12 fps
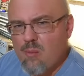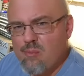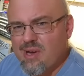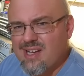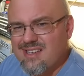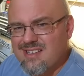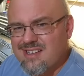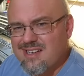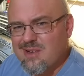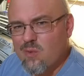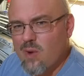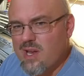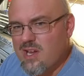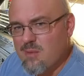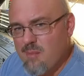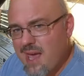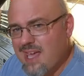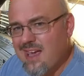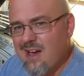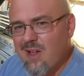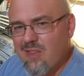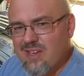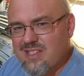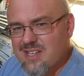But when you're making all
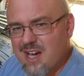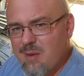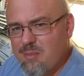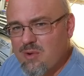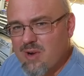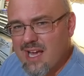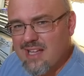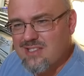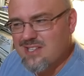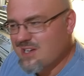these upgrades,